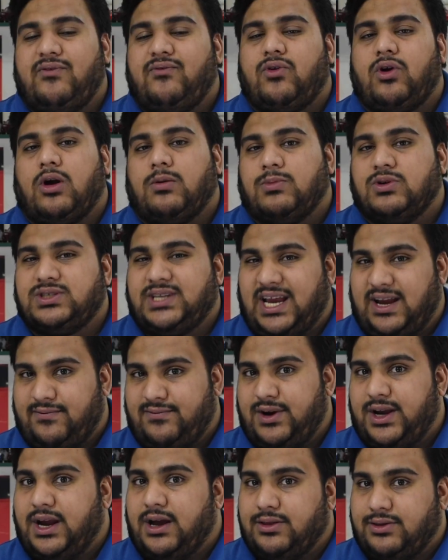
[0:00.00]
for almost
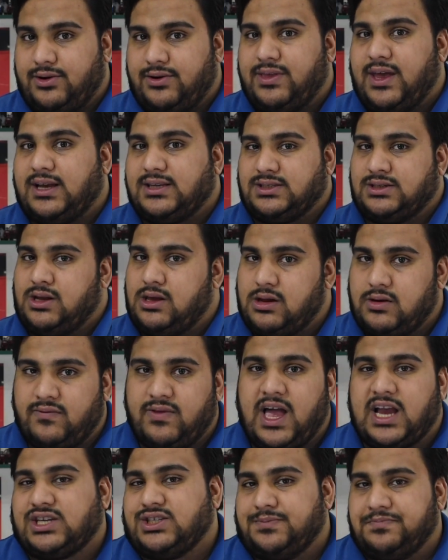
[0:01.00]
every other $1,000
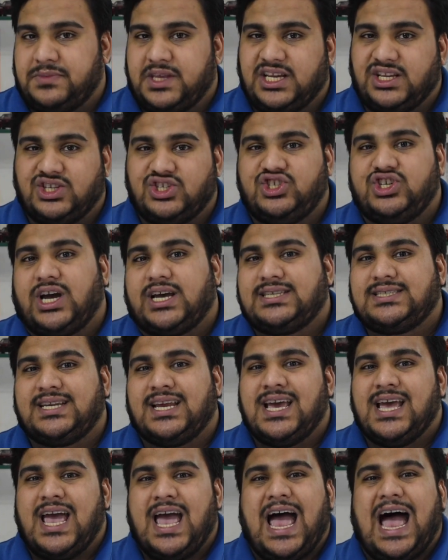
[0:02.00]
flagship. They just
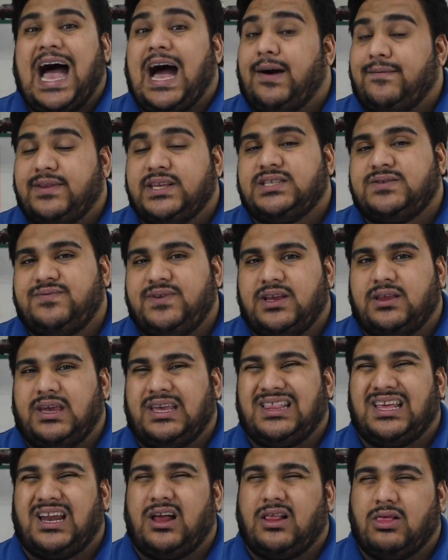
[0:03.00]
have this
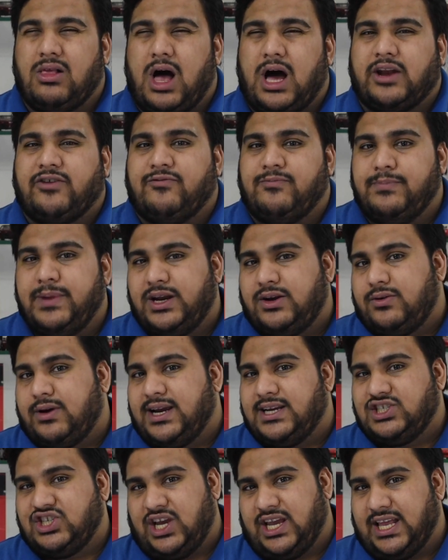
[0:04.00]
feeling that a lot of
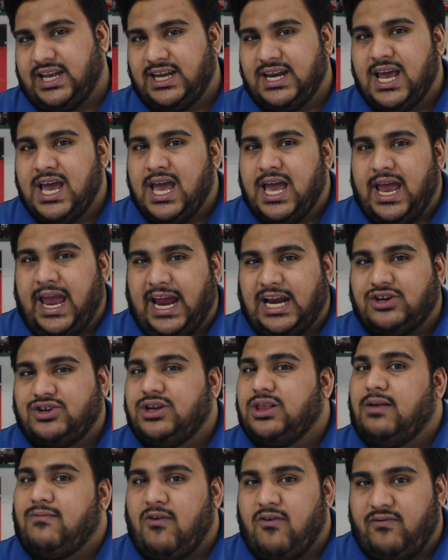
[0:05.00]
mid-range and
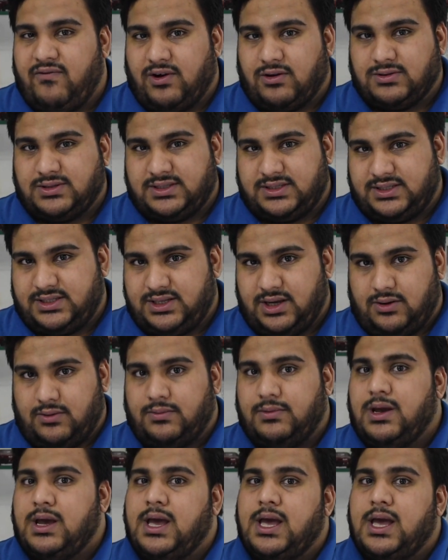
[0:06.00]
entry-level phones don't.